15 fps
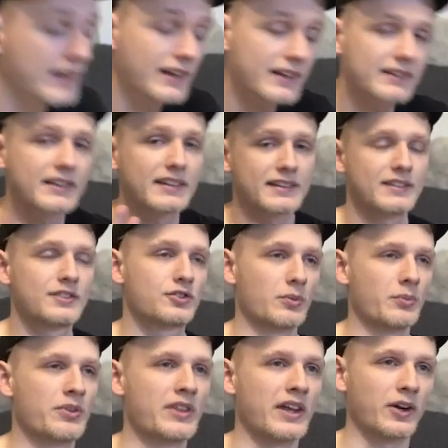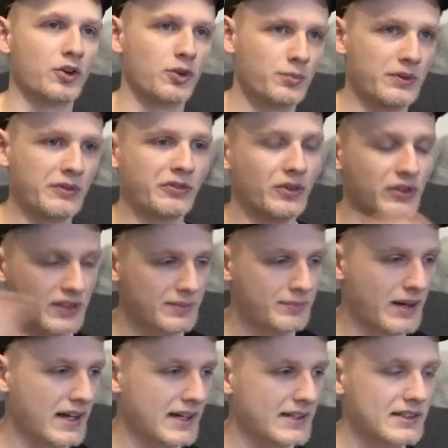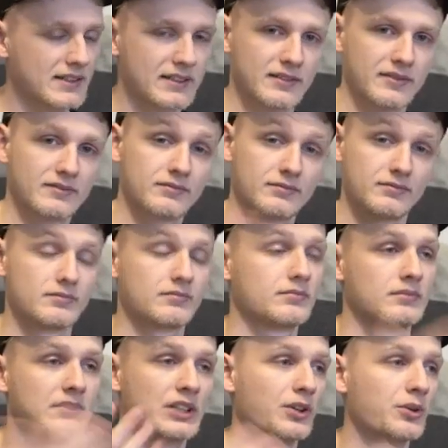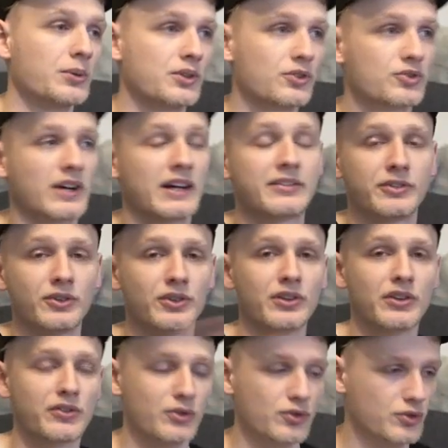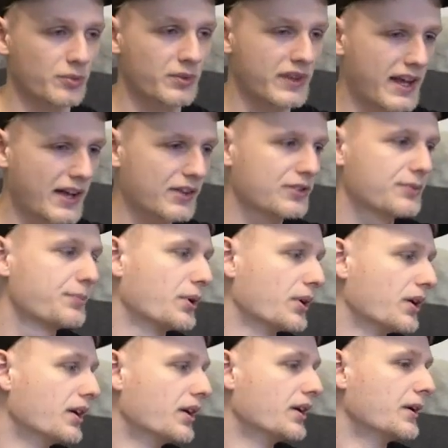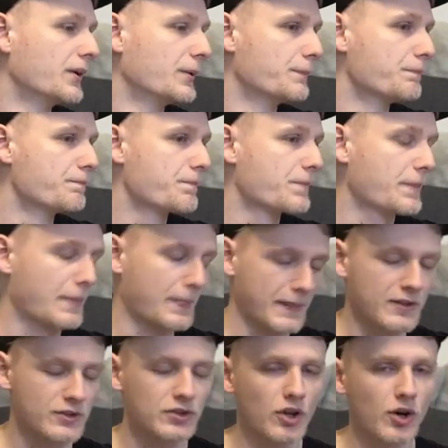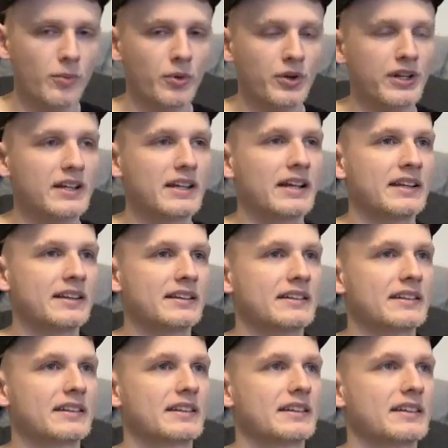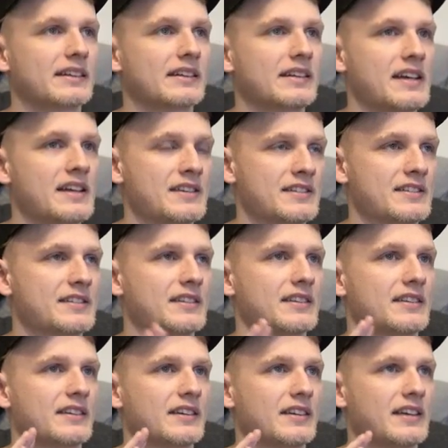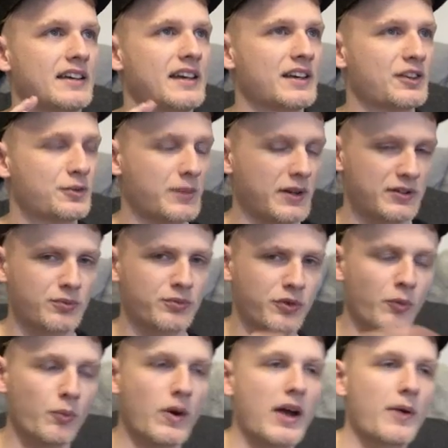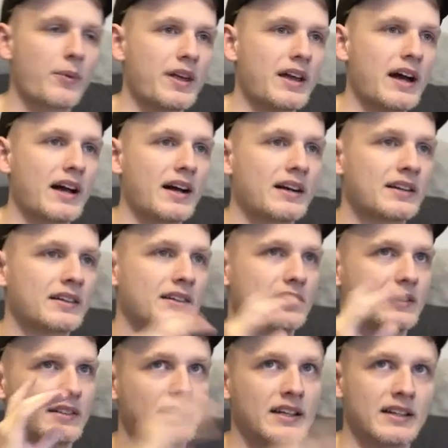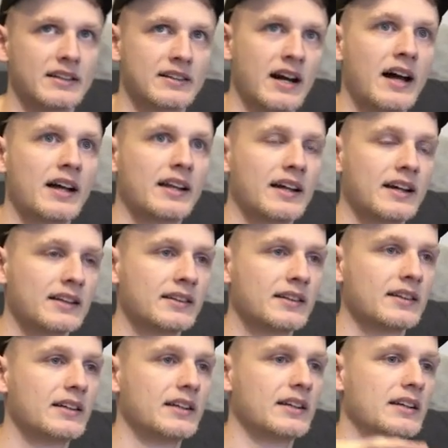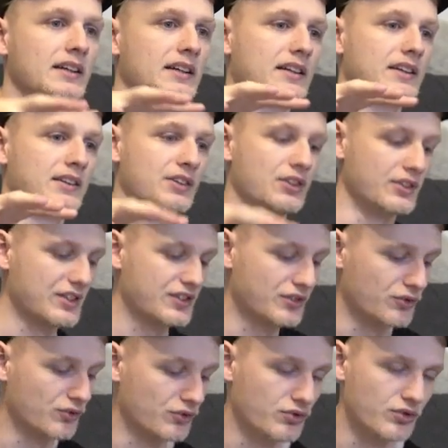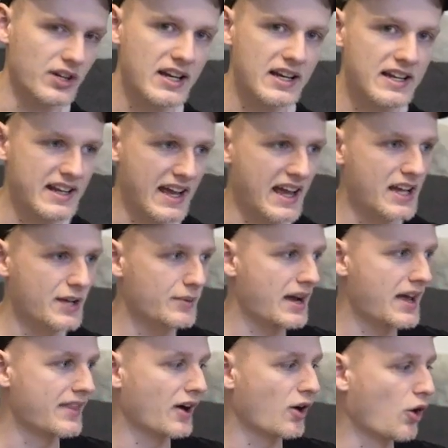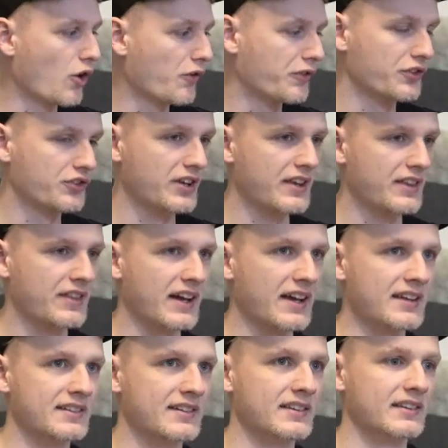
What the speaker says: this is something that could be funded by, you know, we could try funding through something else, but it's a lot of money, and it's, especially from where we are in Carlisle, there isn't really anywhere that offers it that isn't,